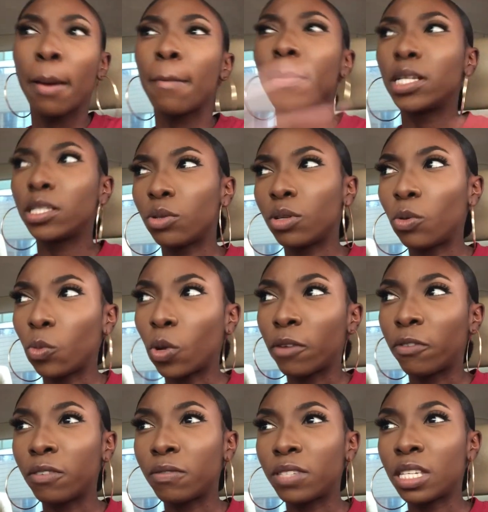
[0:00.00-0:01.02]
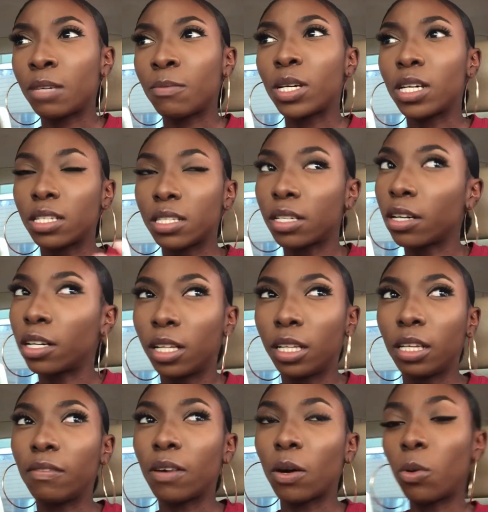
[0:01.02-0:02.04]
between 1:15 because they're going to
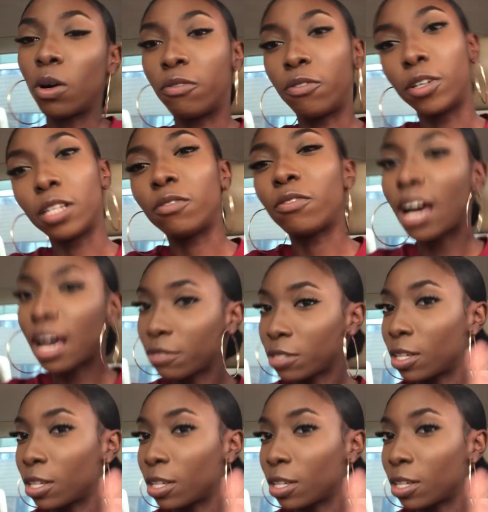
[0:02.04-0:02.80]
leave at 1:45.